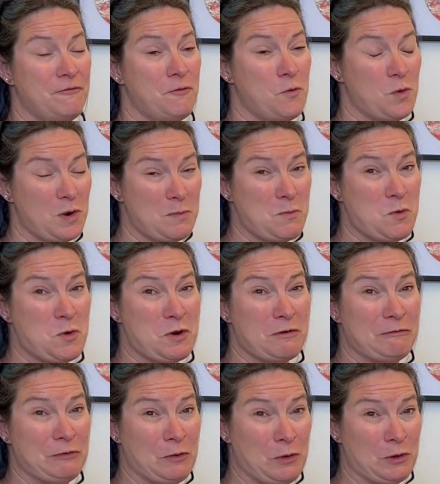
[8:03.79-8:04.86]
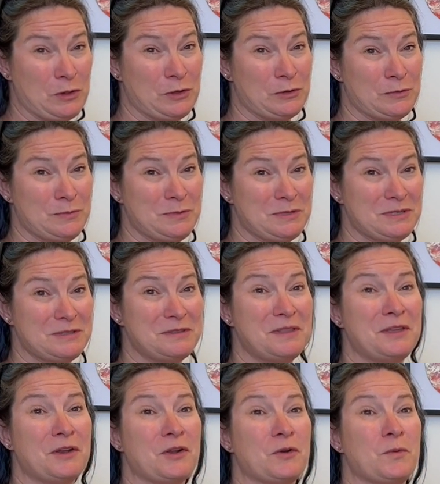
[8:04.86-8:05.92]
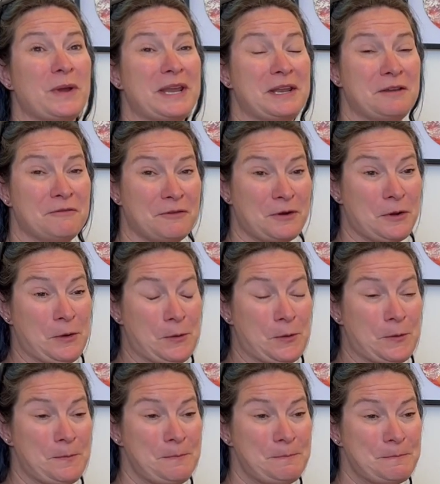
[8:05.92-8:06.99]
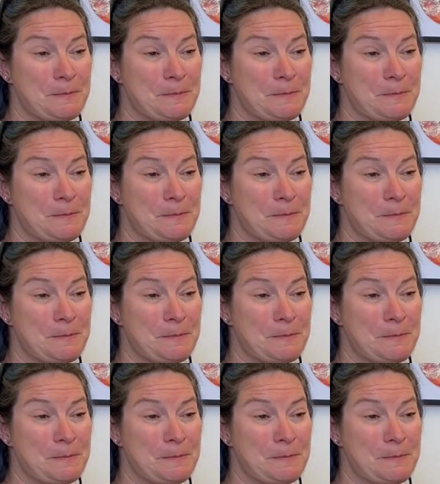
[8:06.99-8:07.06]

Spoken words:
4 more floor looms that are waiting for a home.